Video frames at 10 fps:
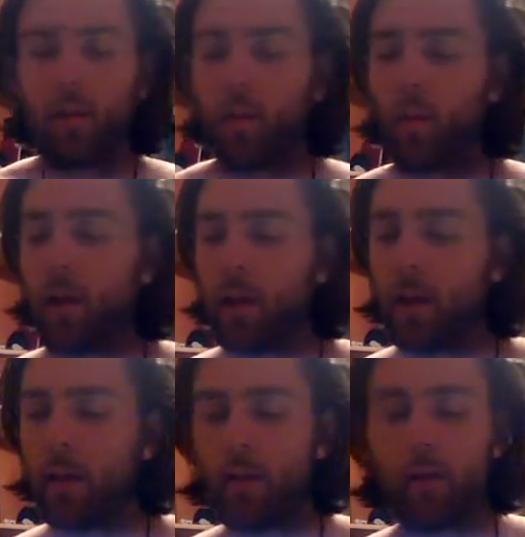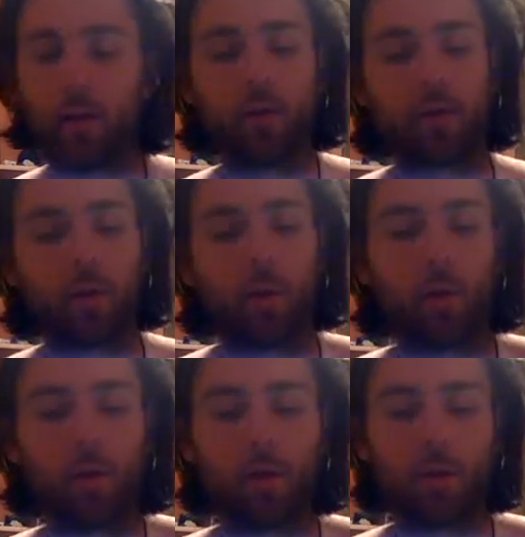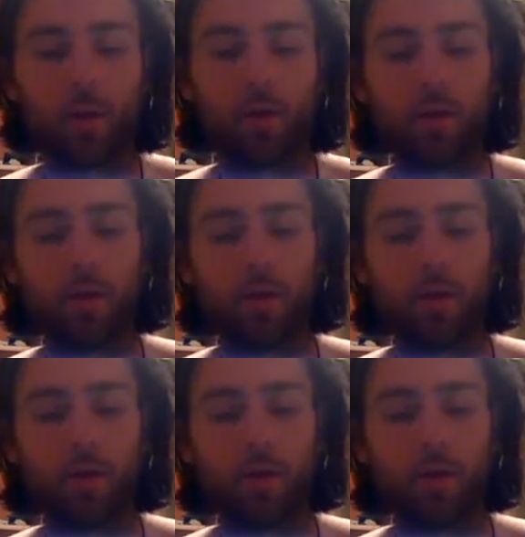the way those coils